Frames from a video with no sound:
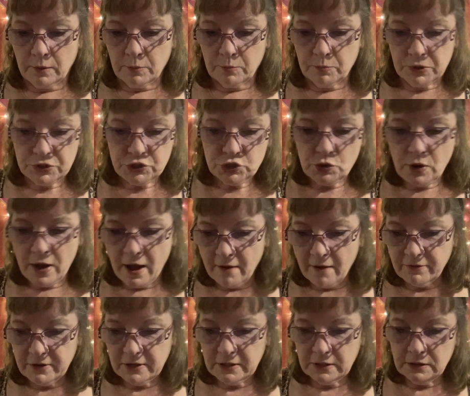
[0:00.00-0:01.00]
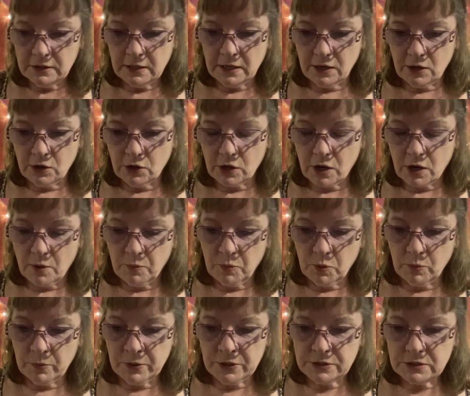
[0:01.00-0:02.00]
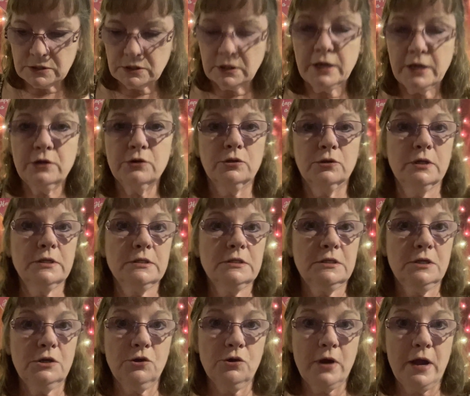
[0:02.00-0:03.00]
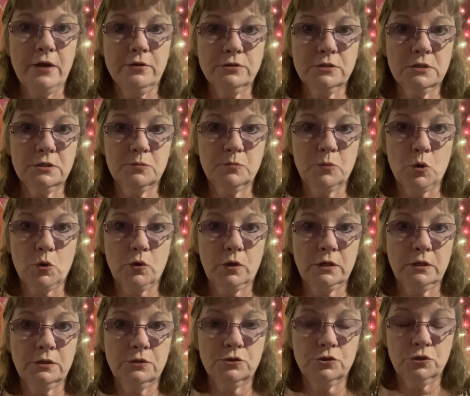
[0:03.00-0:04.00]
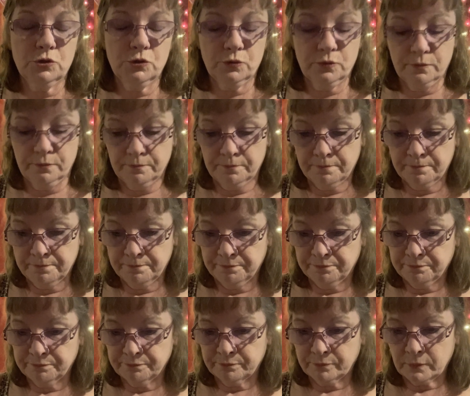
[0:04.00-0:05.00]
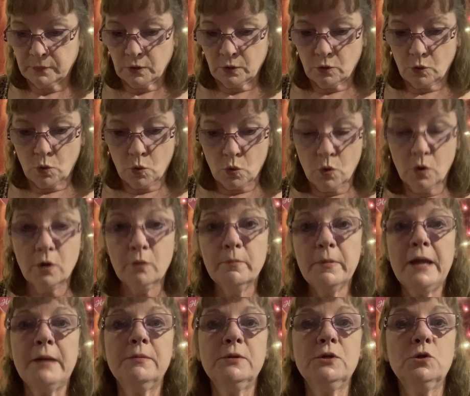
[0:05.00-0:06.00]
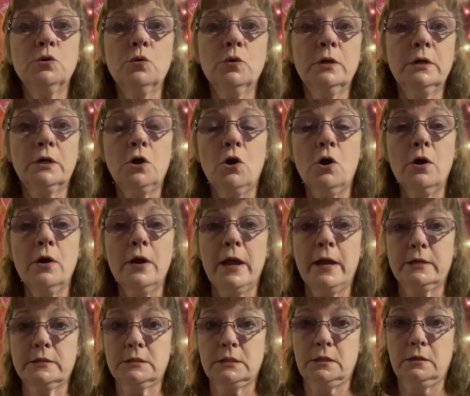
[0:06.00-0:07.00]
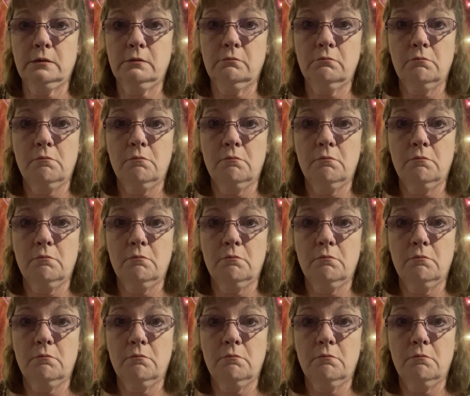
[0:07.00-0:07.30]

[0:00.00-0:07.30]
But you have it in there a couple months later. Let's say your house is broken into, or maybe you're in a car accident.